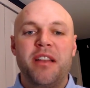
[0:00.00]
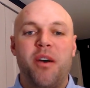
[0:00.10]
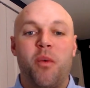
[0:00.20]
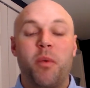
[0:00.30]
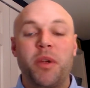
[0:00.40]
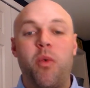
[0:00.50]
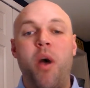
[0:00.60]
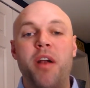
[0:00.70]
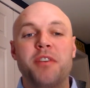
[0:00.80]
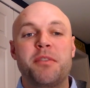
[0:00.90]
were
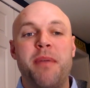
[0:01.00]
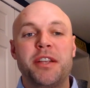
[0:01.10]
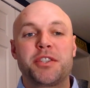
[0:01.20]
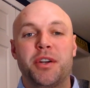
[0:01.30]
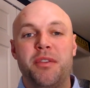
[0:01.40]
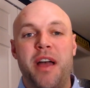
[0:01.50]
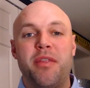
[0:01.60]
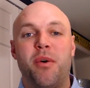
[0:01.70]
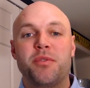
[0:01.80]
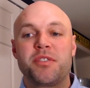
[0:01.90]
required to make sure
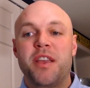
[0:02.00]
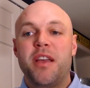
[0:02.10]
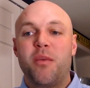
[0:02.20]
that those